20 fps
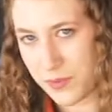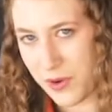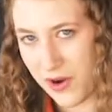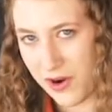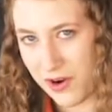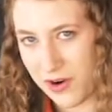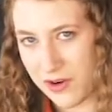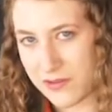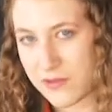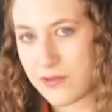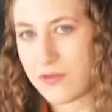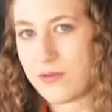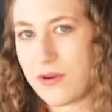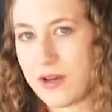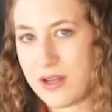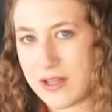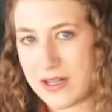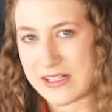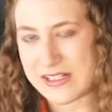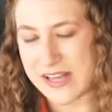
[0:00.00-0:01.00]
part
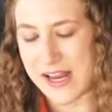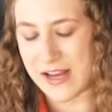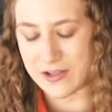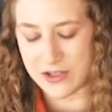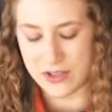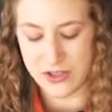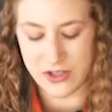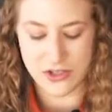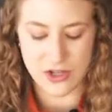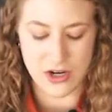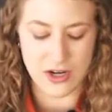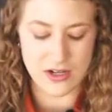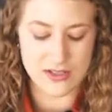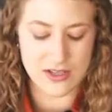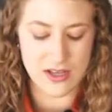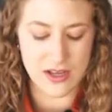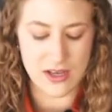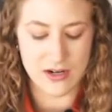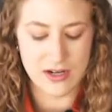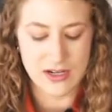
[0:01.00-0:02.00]
when attaching the trucks
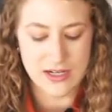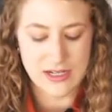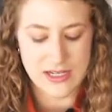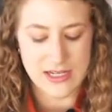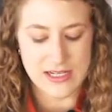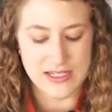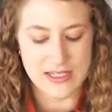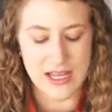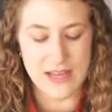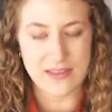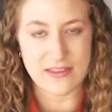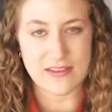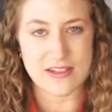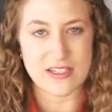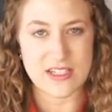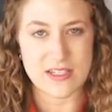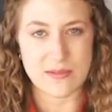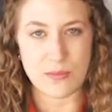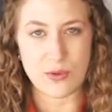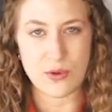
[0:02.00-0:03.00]
on is that the
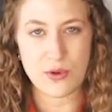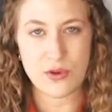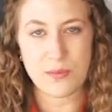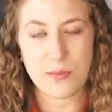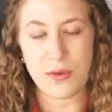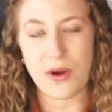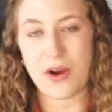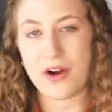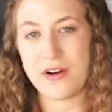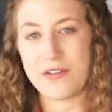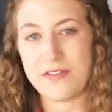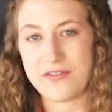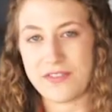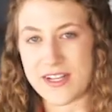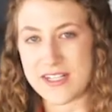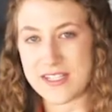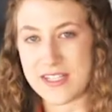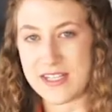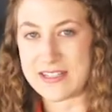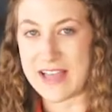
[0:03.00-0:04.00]
smooth part
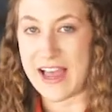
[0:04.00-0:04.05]
faces